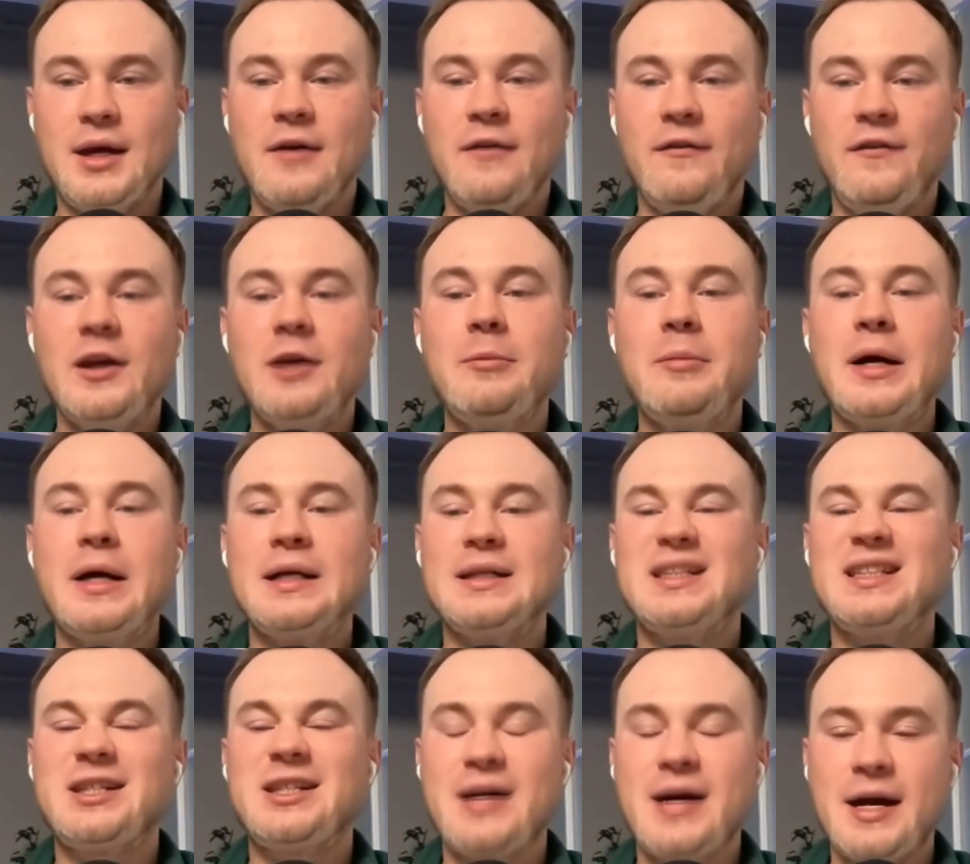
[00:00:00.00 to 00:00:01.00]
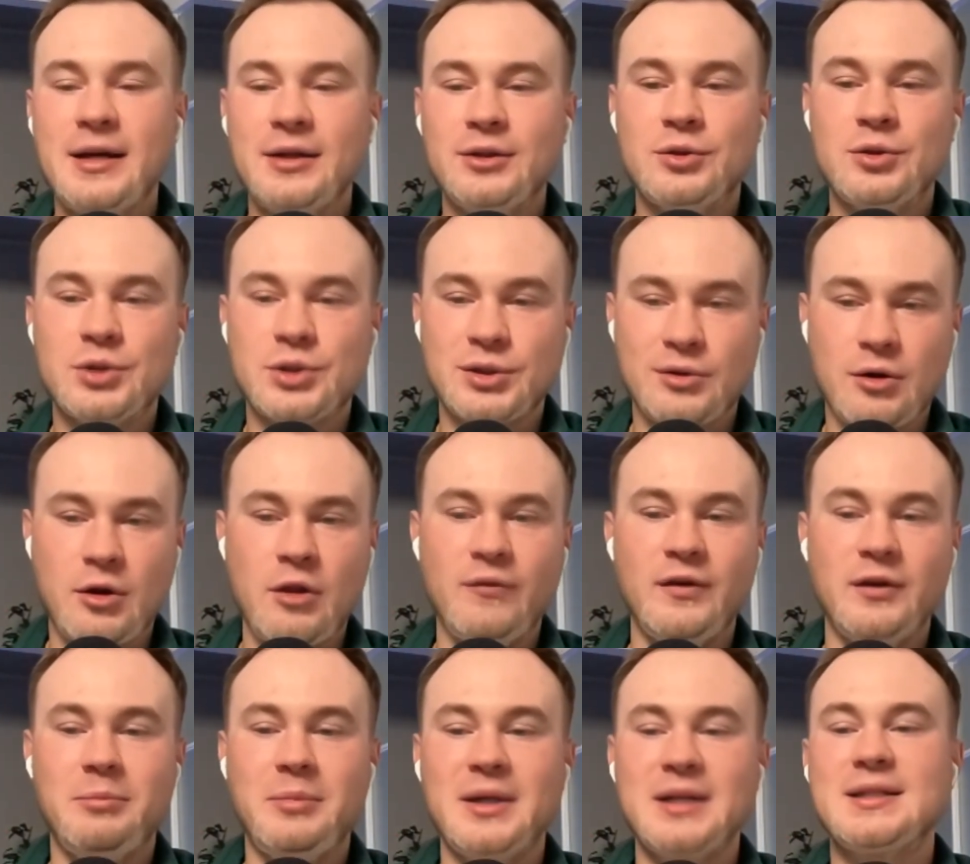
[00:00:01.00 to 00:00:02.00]
Figma trying to solve
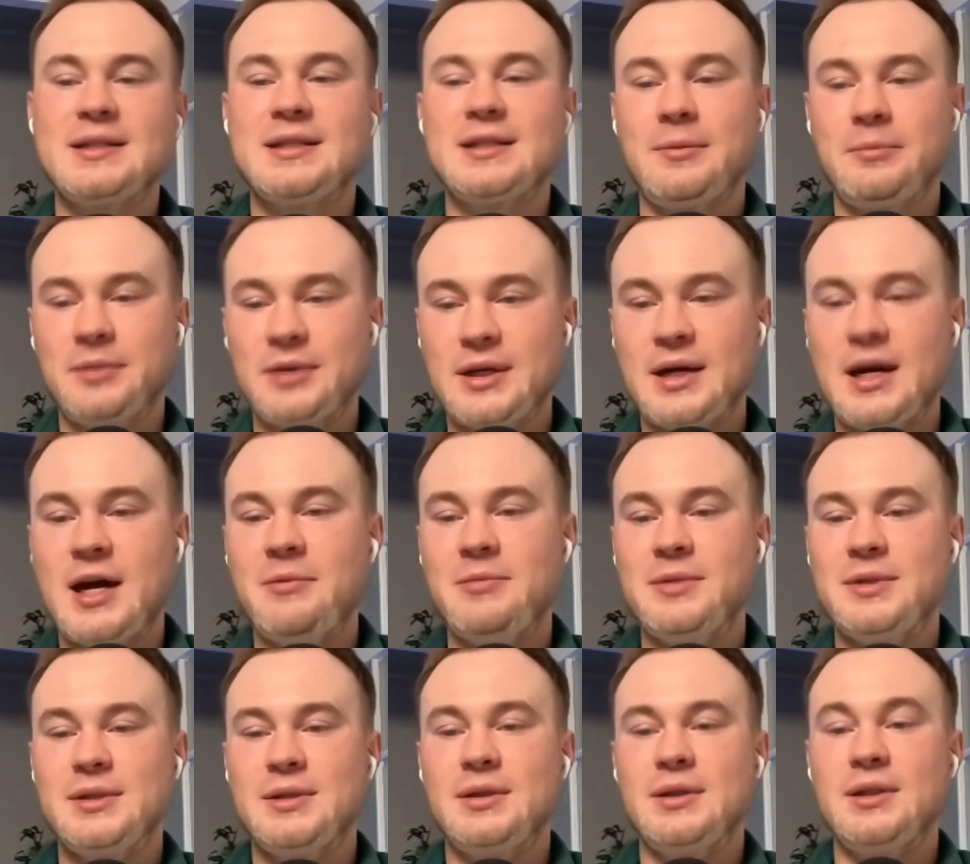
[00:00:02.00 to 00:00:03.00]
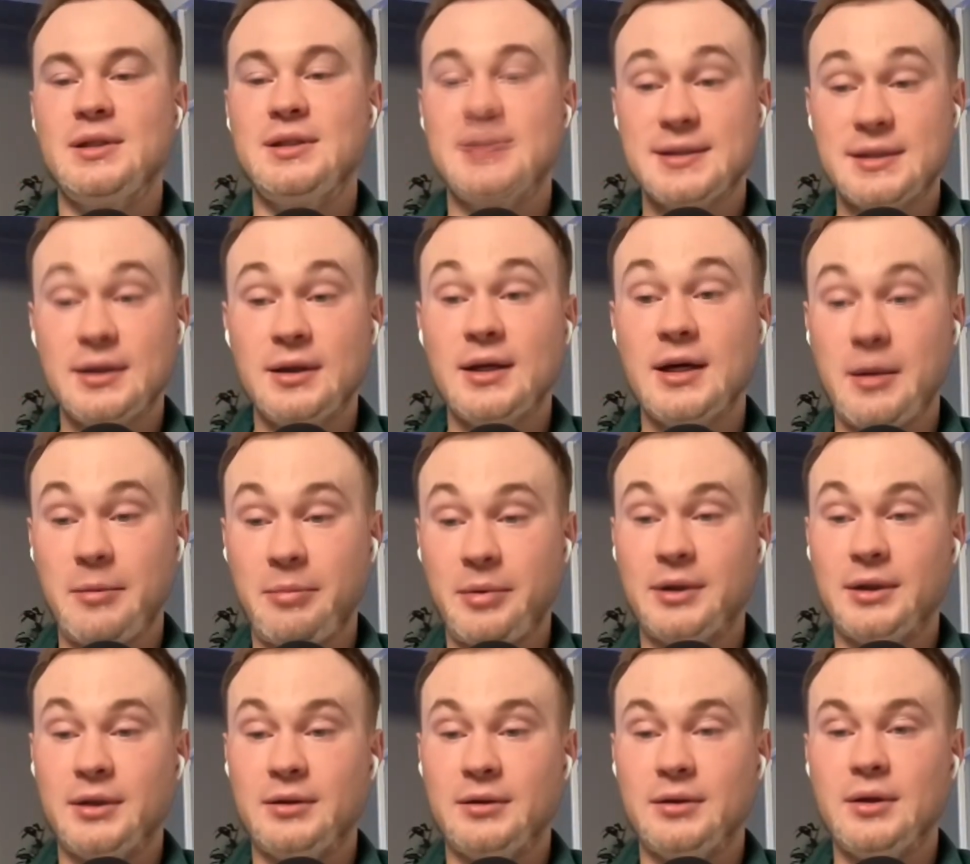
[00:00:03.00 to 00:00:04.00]
it, but sometimes it's still
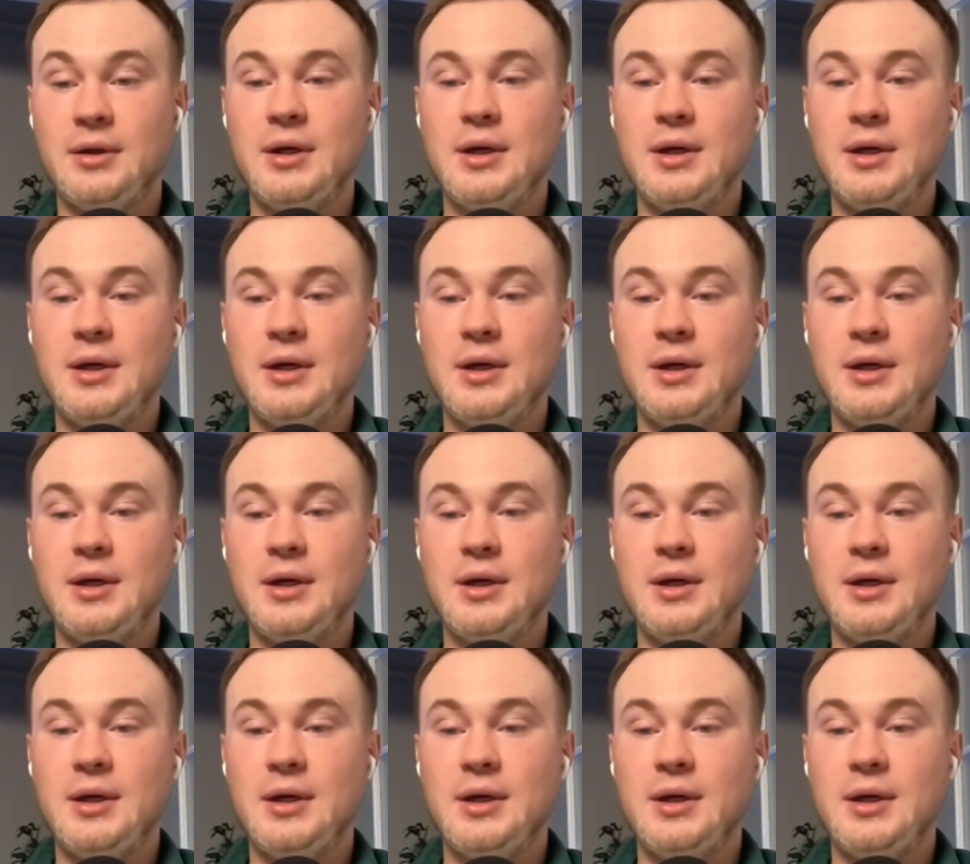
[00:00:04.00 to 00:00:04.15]
happening.